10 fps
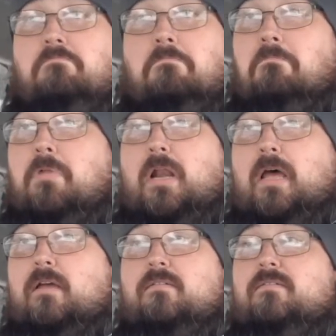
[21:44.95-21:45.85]

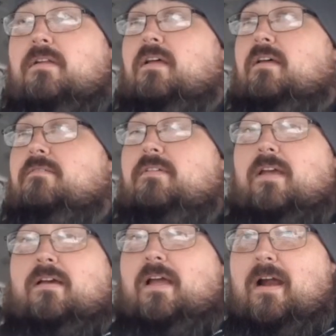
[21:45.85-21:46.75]
Blah.
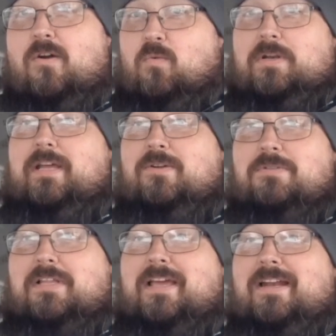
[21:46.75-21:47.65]
Yeah, heroin
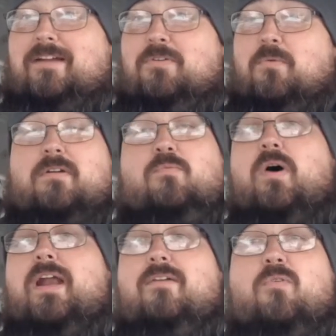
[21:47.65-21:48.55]
needles laying everywhere.
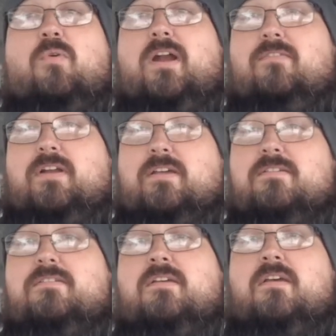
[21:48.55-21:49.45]
Whatever it
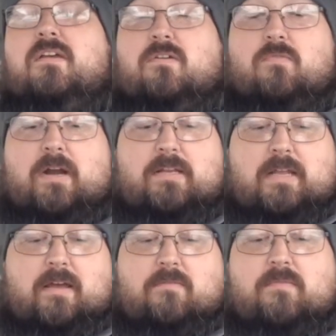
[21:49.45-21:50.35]
is, write it
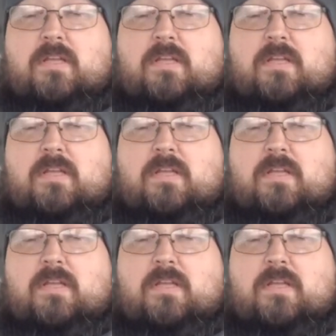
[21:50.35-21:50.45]
down.